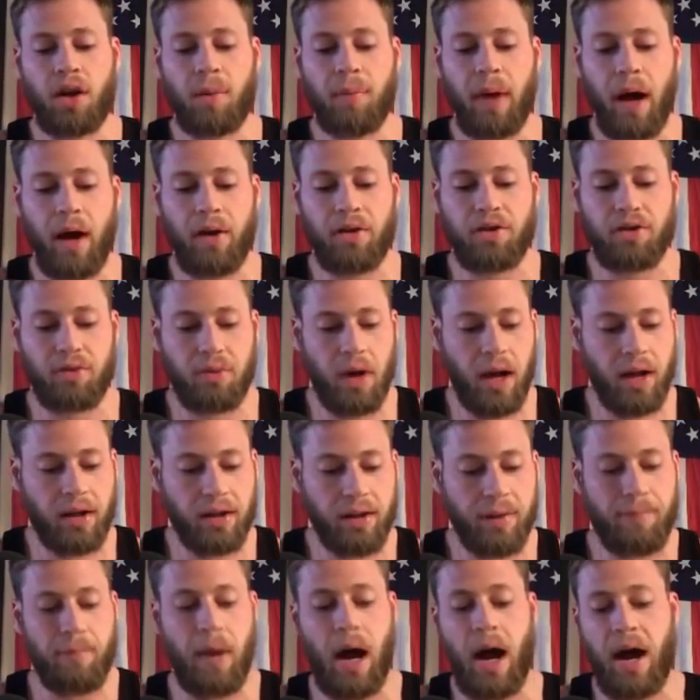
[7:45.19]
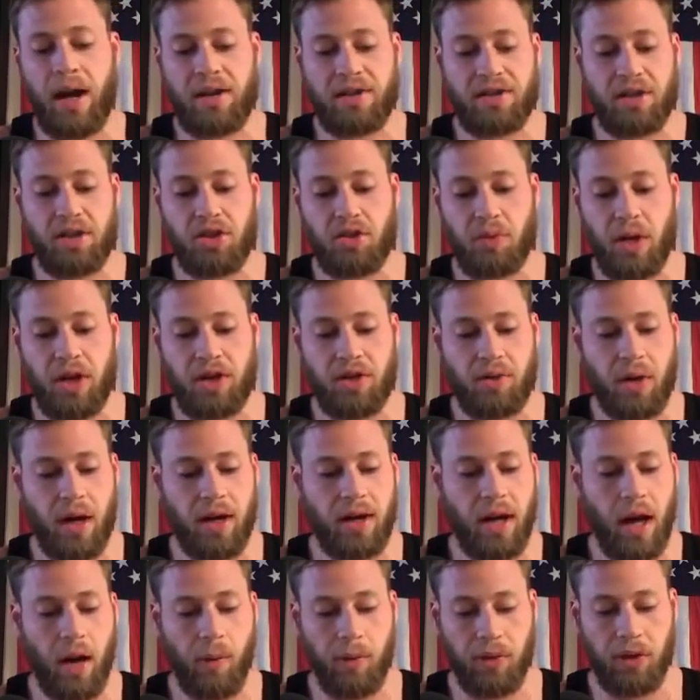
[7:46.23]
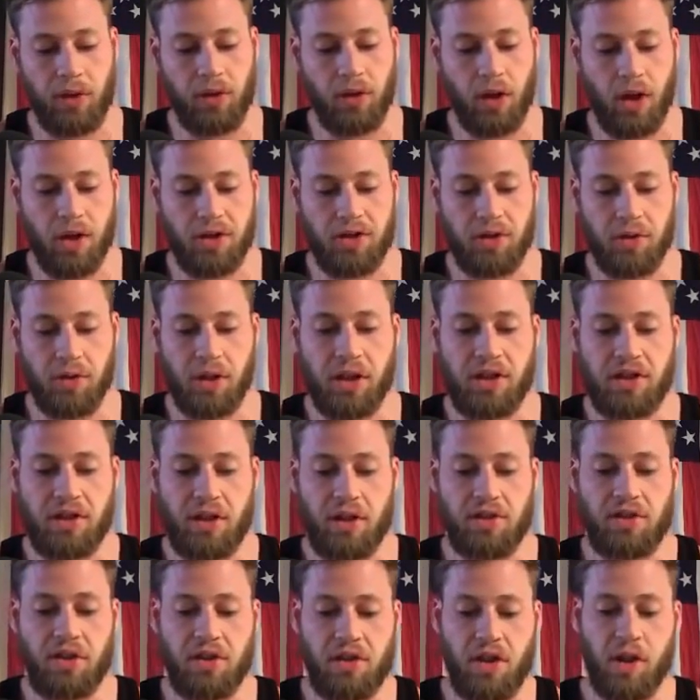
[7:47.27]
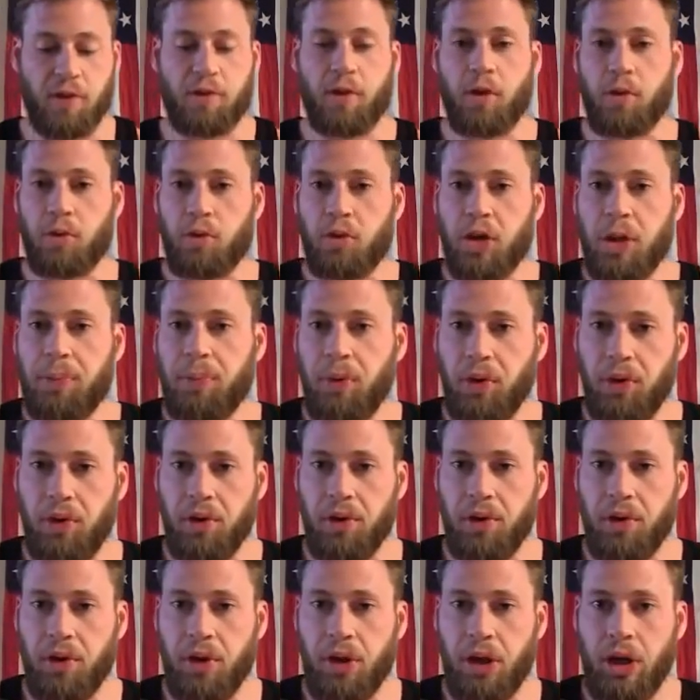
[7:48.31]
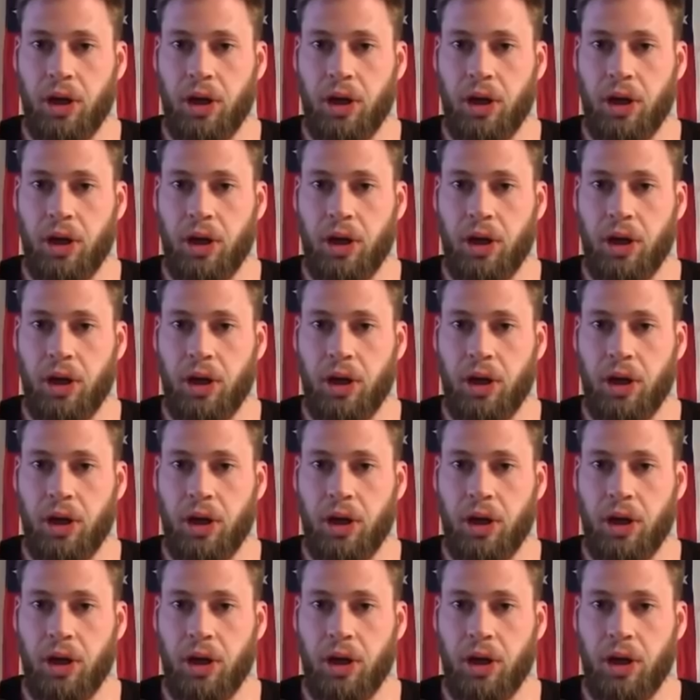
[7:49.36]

about directly my situation right now with the lawsuit, because there's a different ripple